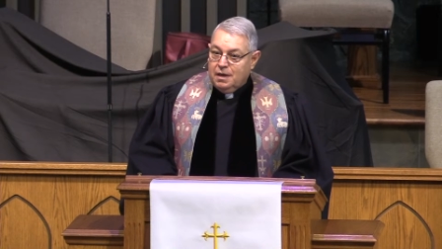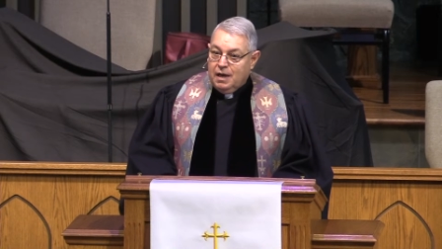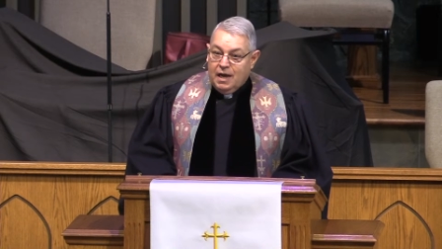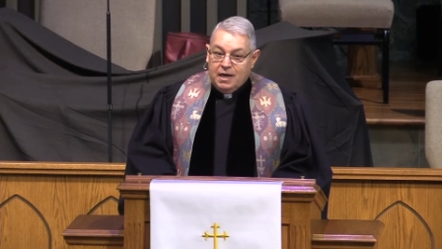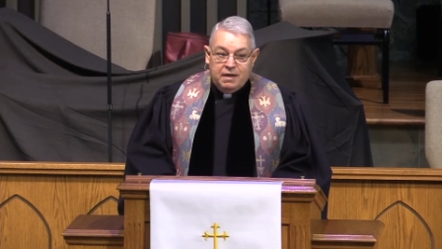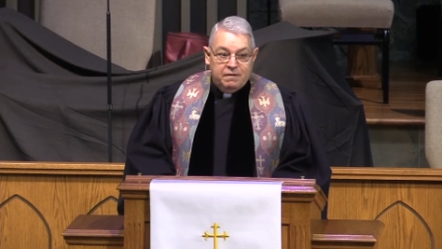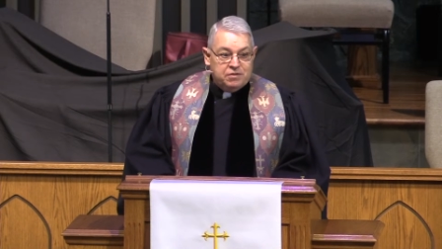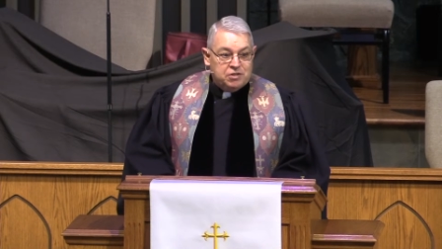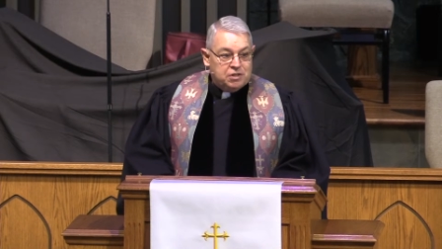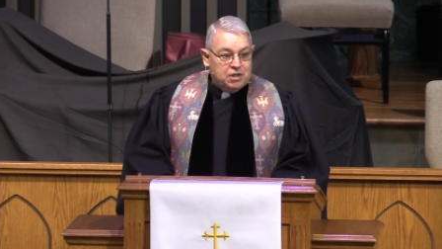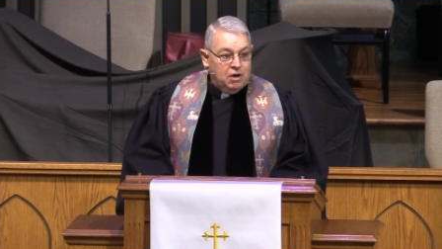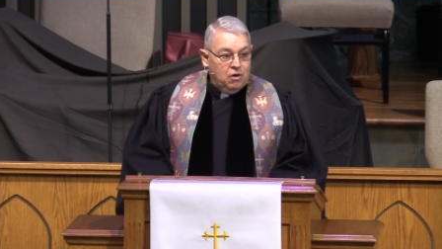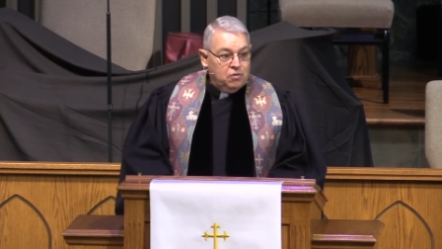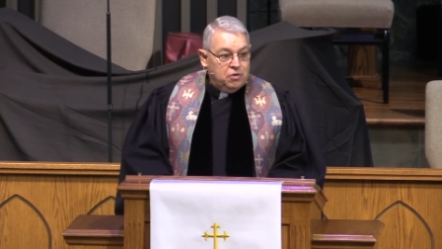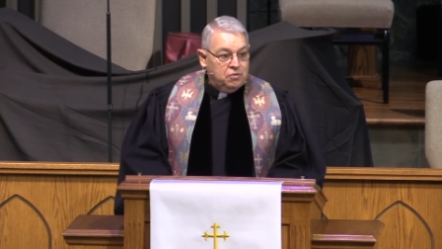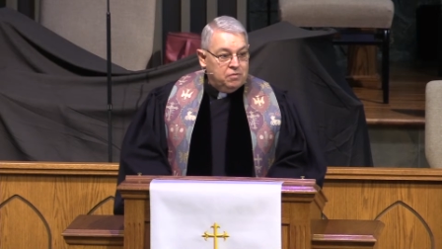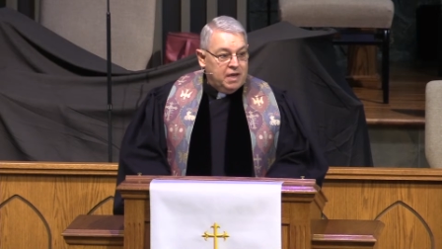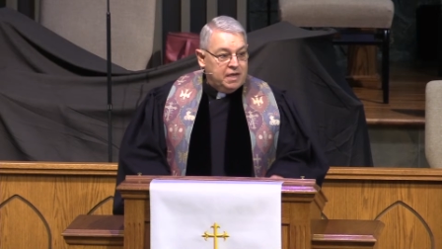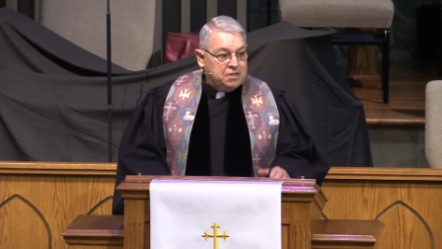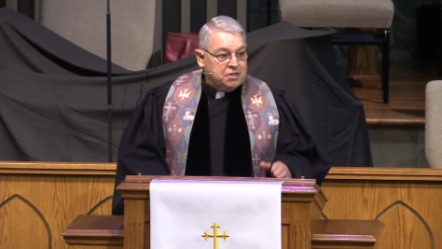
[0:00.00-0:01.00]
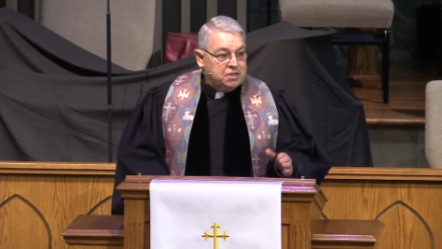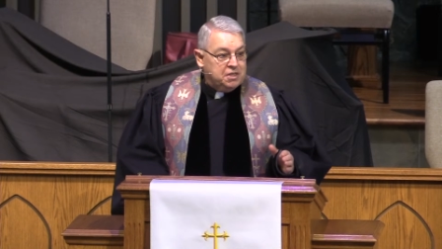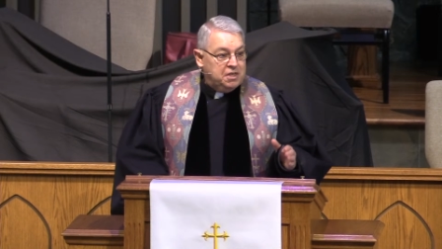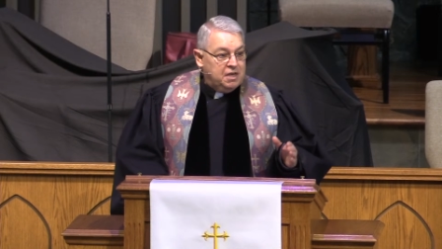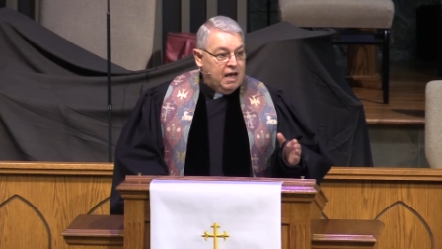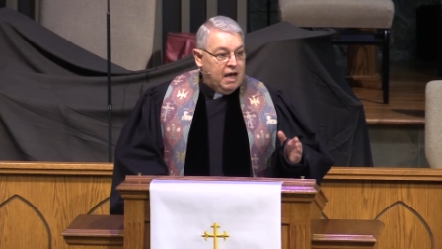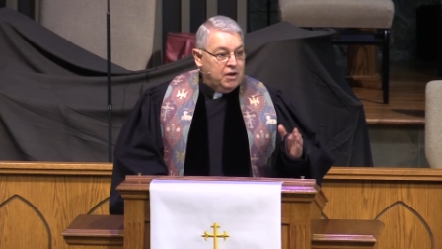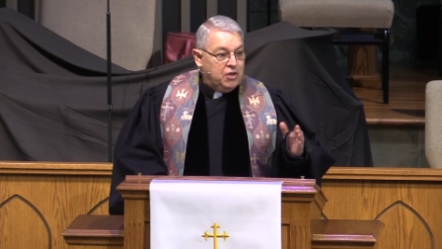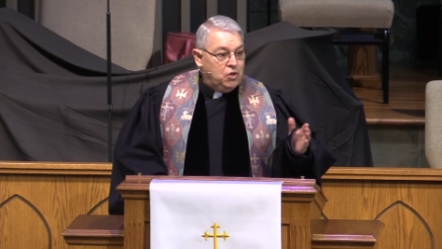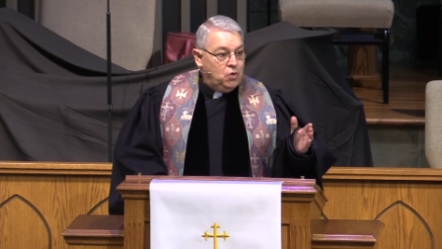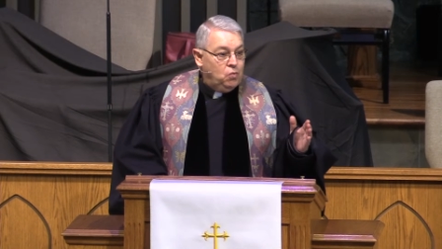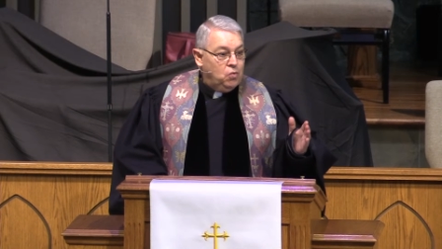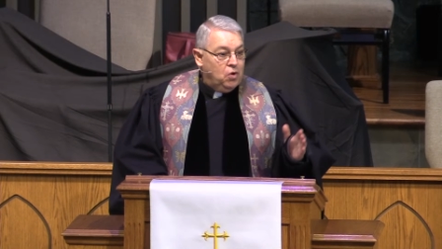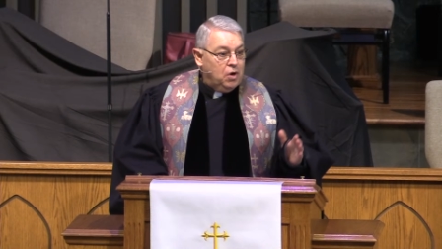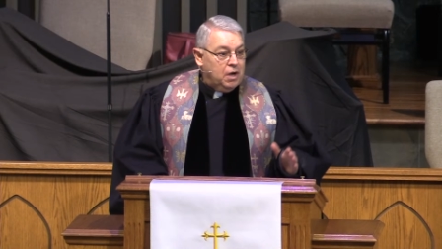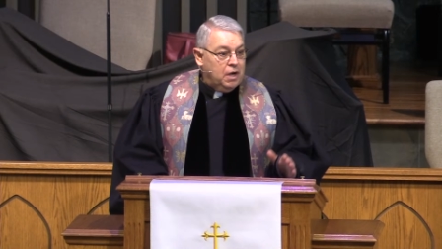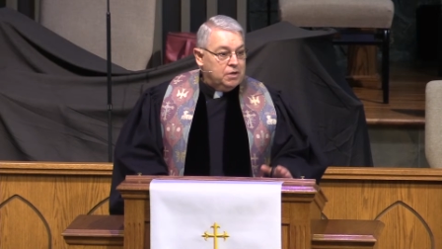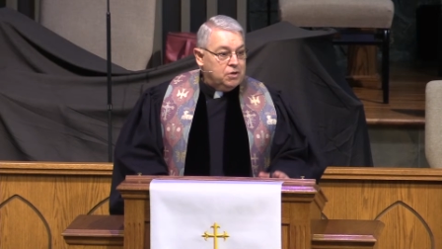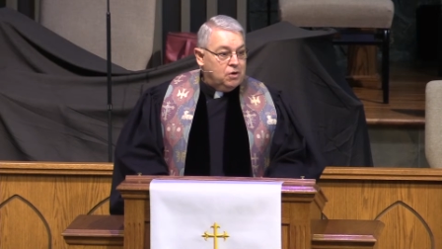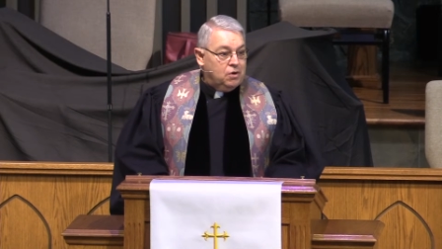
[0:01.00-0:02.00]
And if so, do they see how you
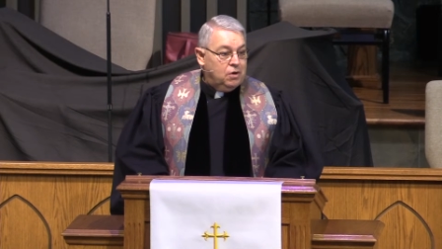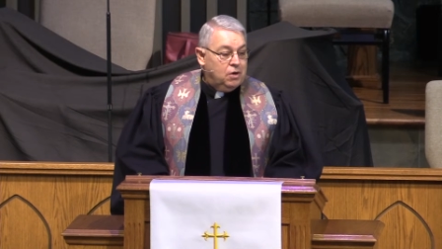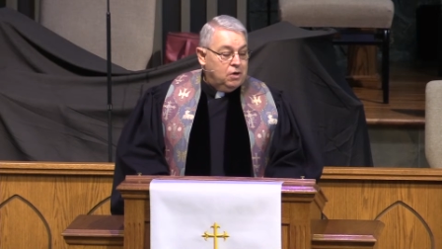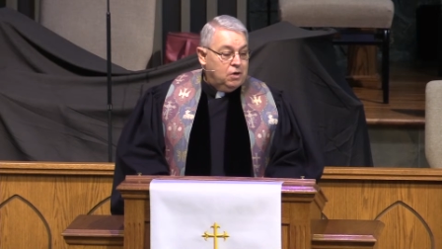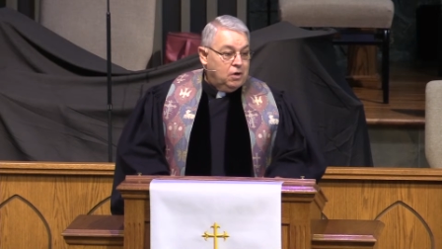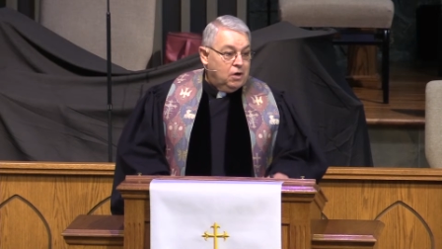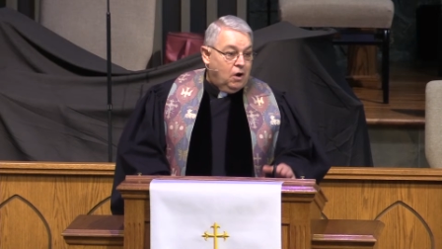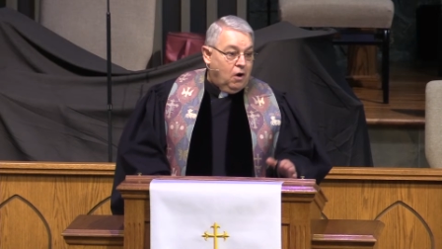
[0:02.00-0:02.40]
work under